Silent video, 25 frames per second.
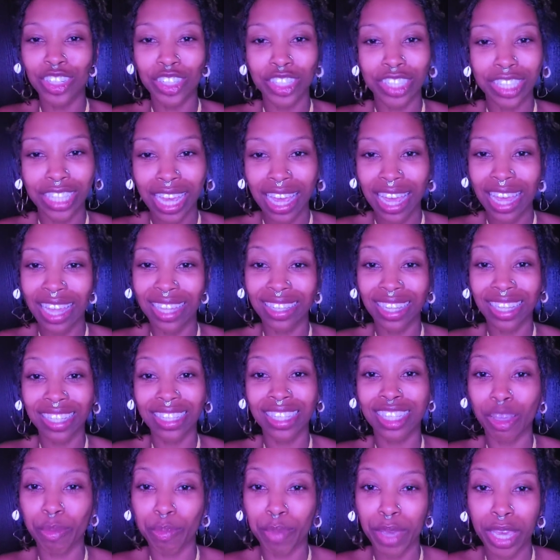understand
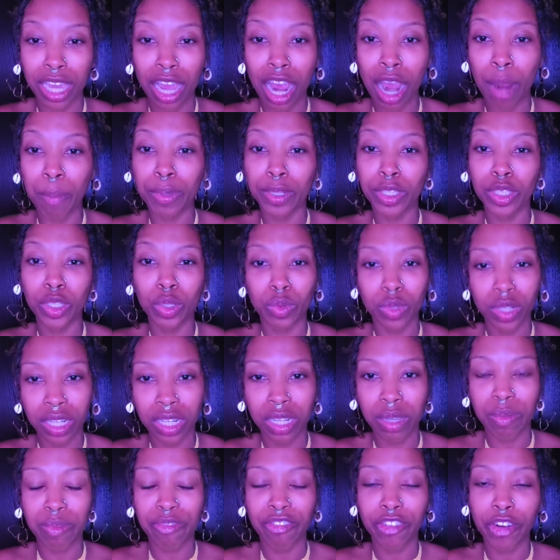this is a big
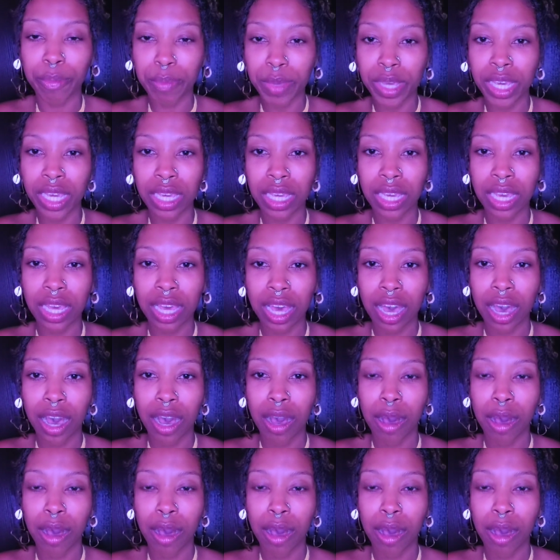opportunity for me,